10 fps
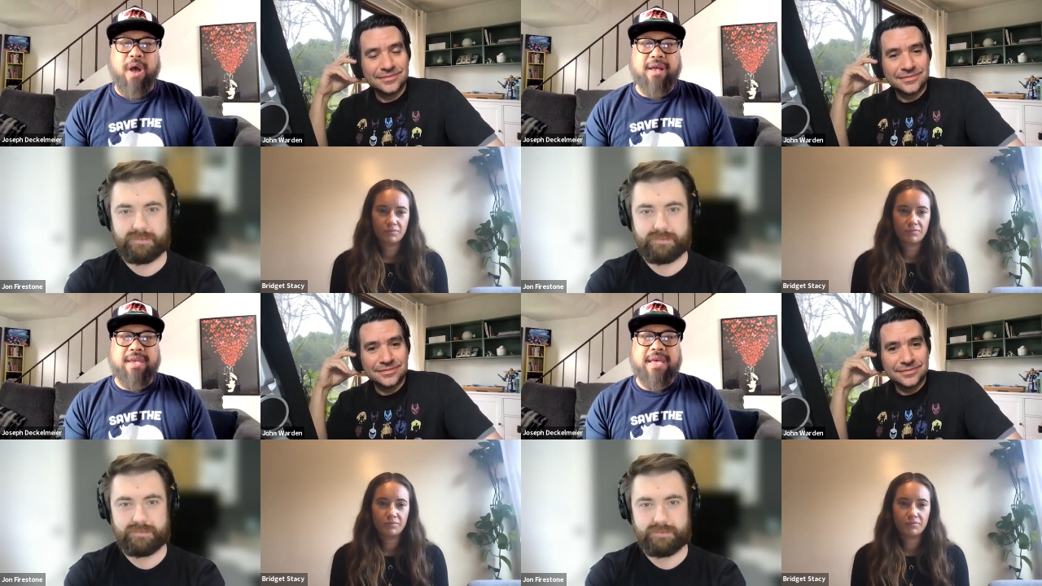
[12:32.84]

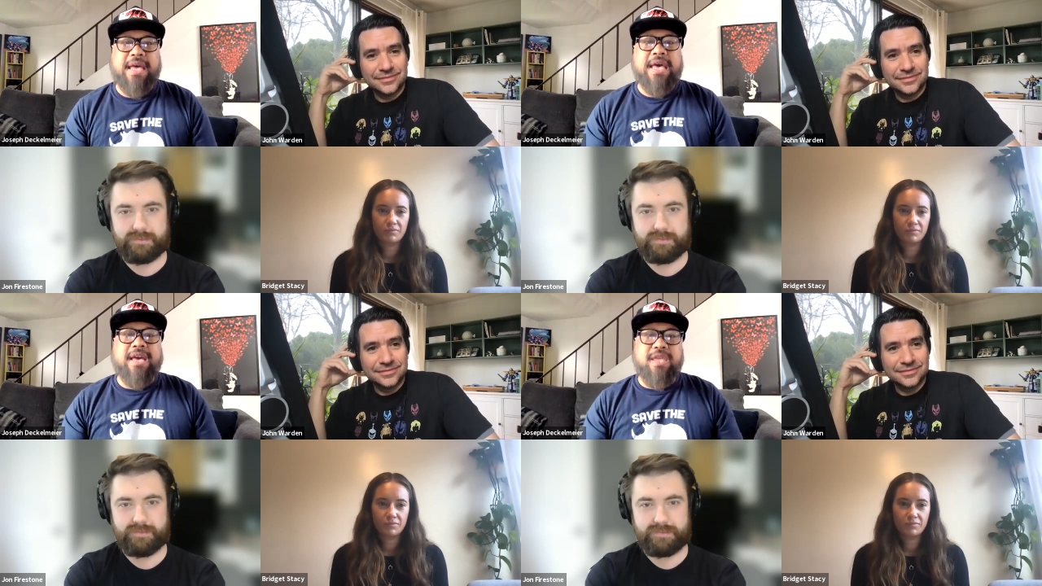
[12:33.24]
Speaker 1: Rocky.
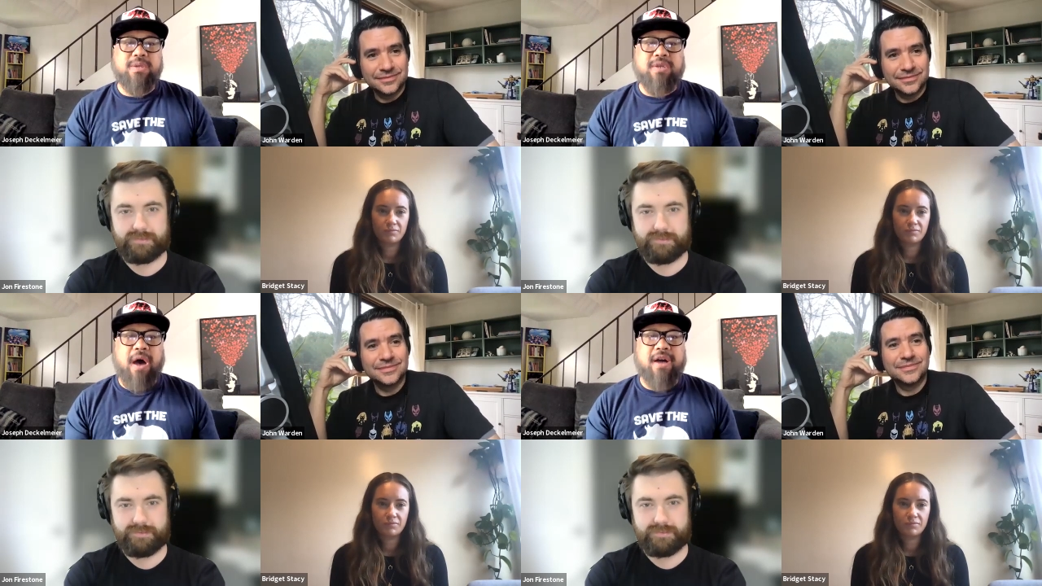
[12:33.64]
Can you
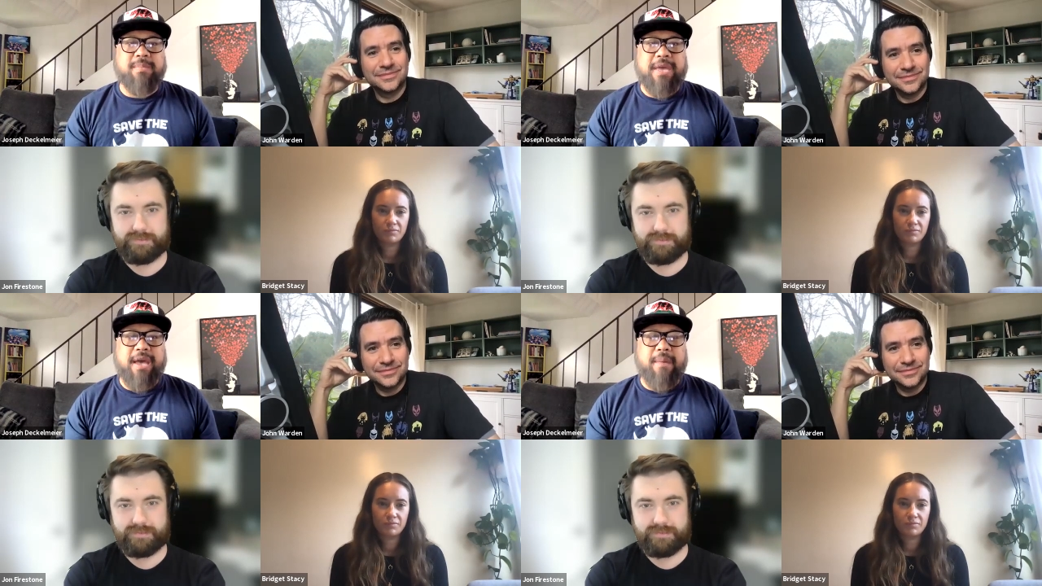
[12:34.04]
talk to
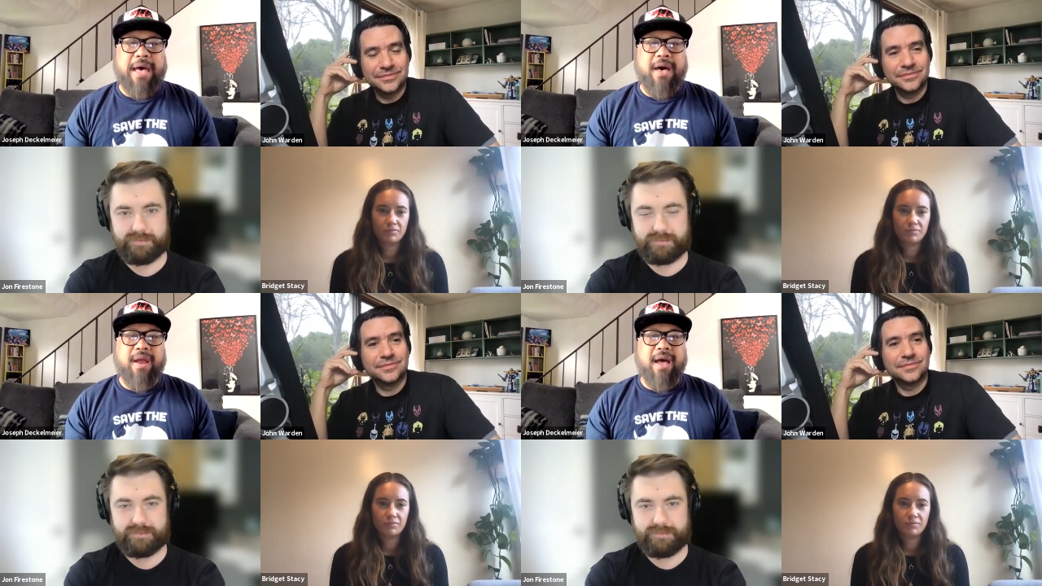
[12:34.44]
me
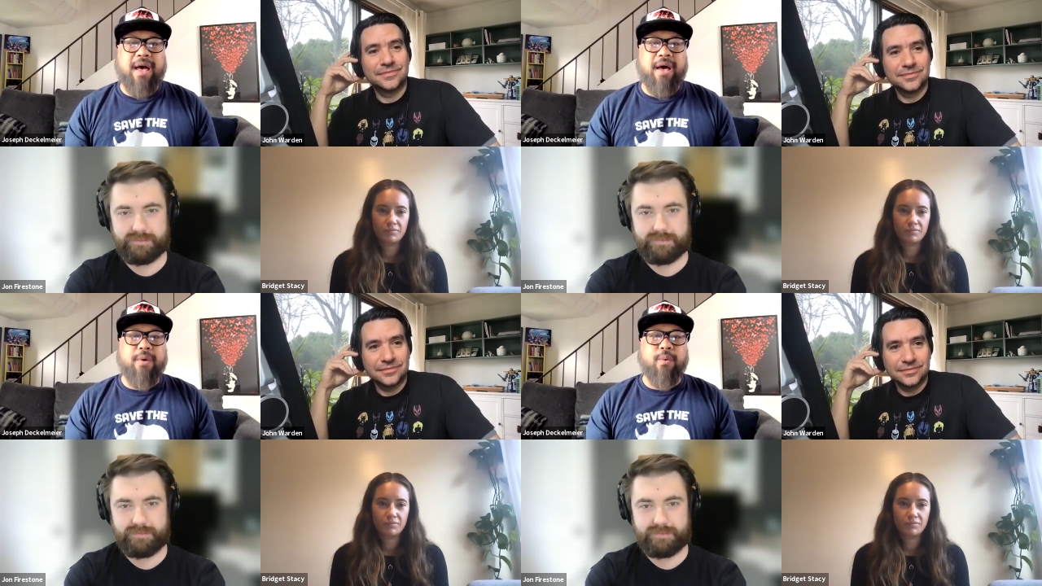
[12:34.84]
about
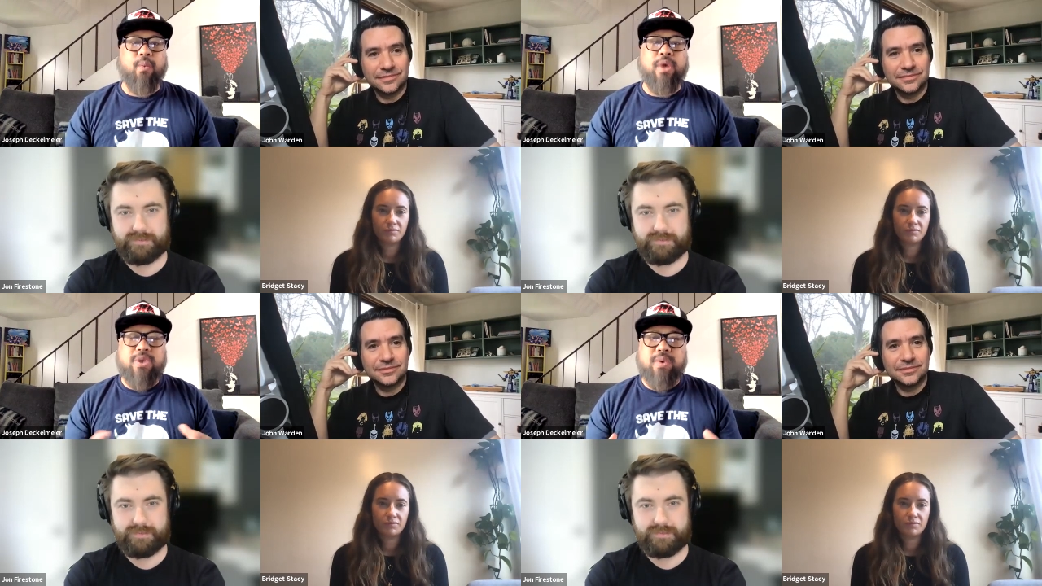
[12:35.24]
uh,
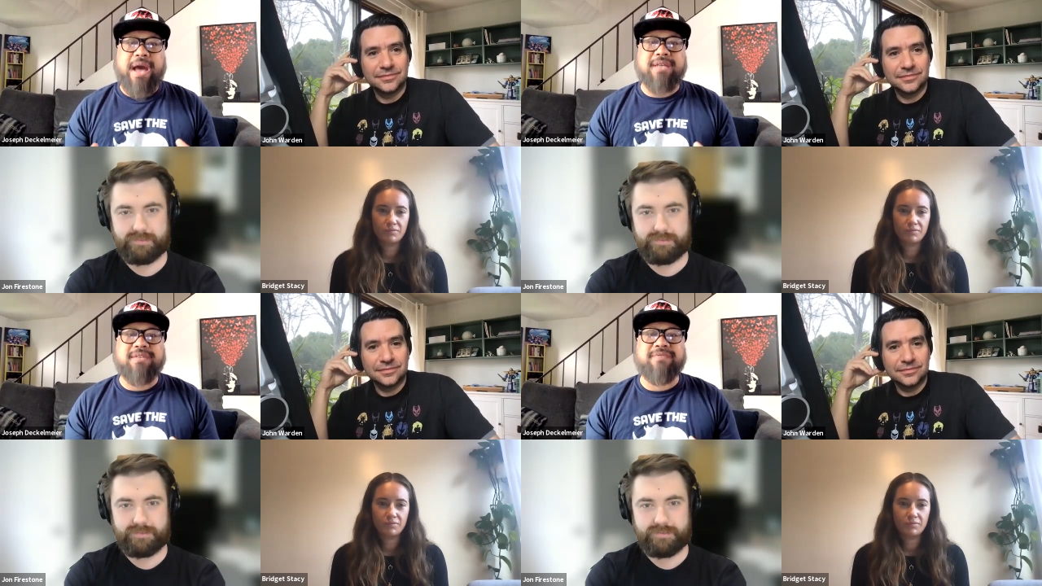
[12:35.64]
when you
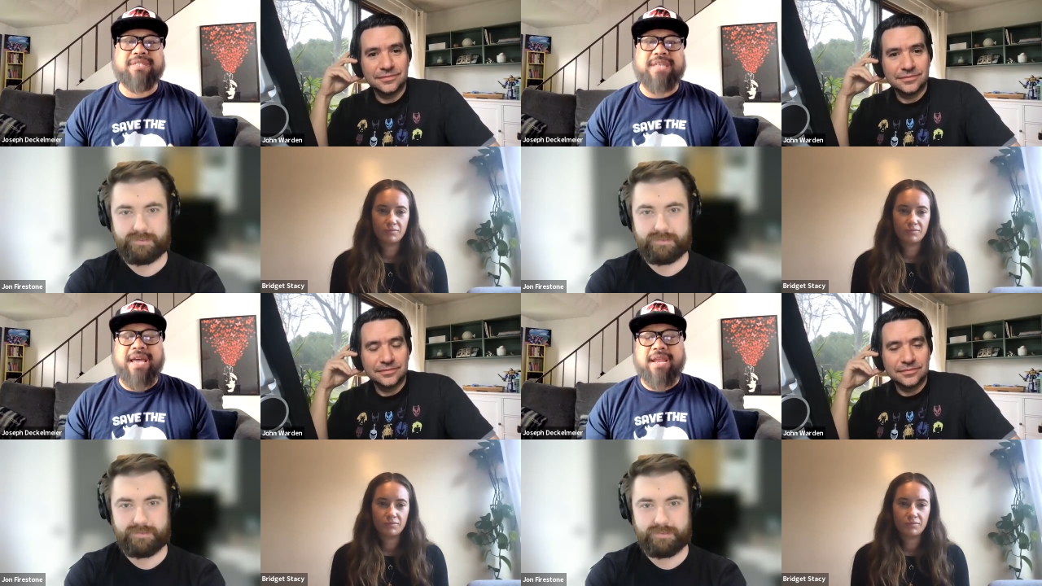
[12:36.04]
guys have
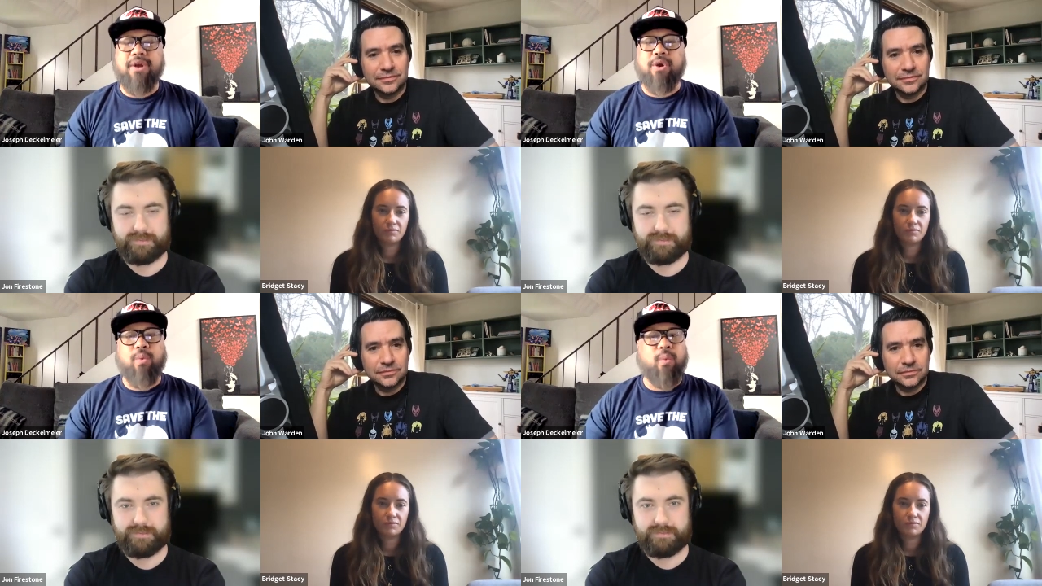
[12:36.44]
decided
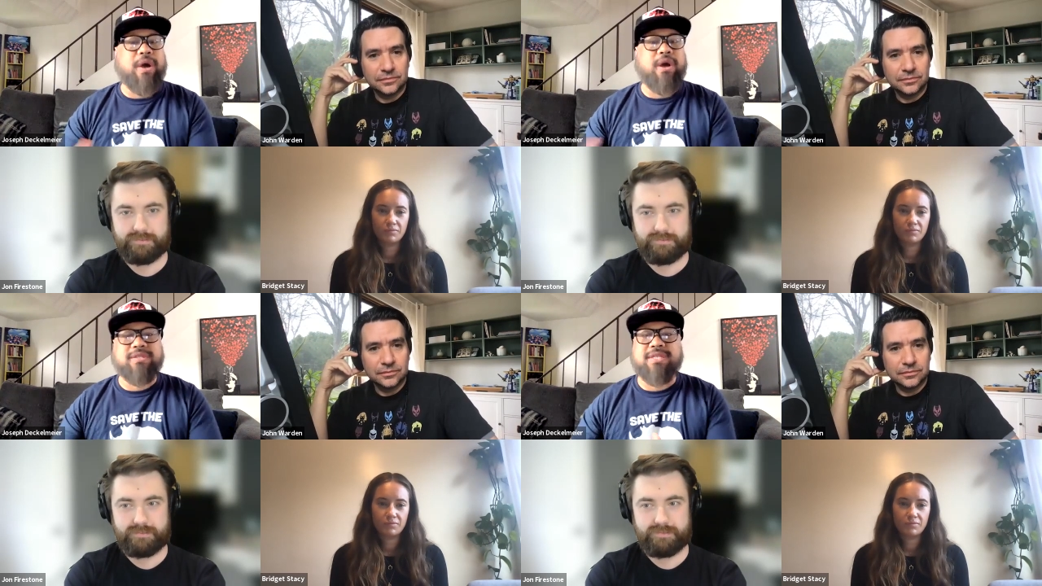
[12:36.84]
or
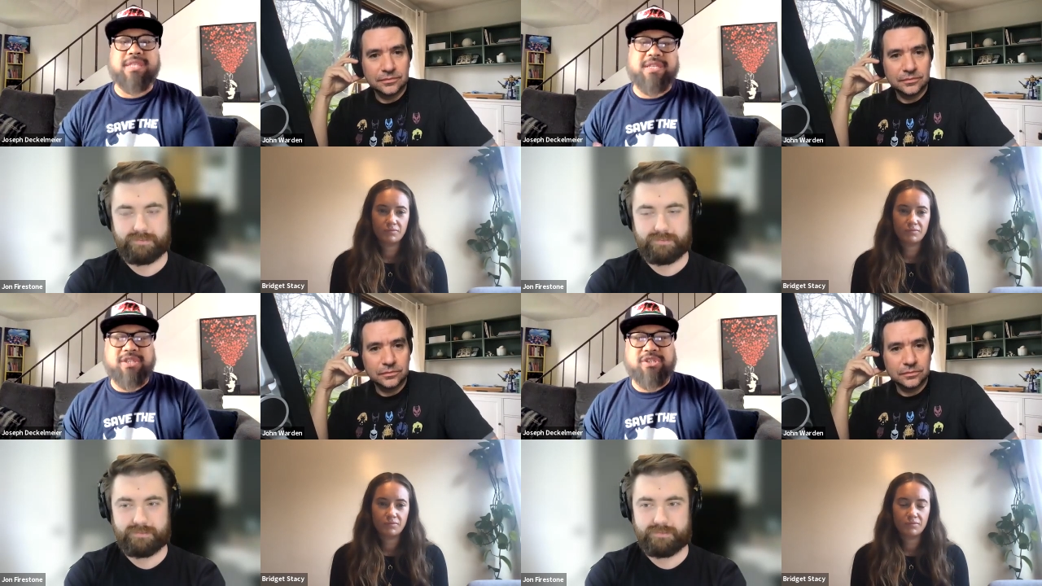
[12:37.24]
what goes into the
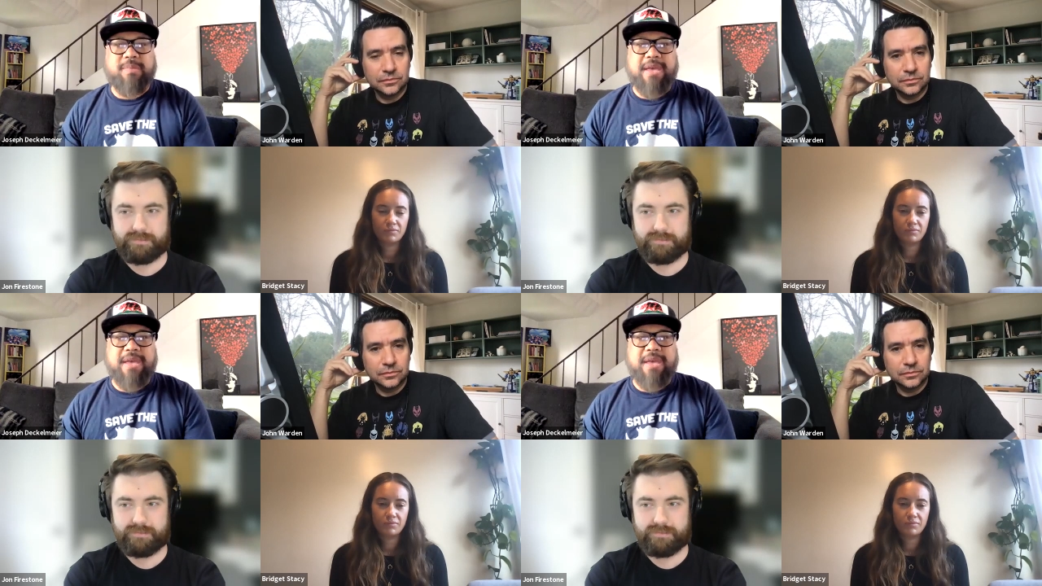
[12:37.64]
decision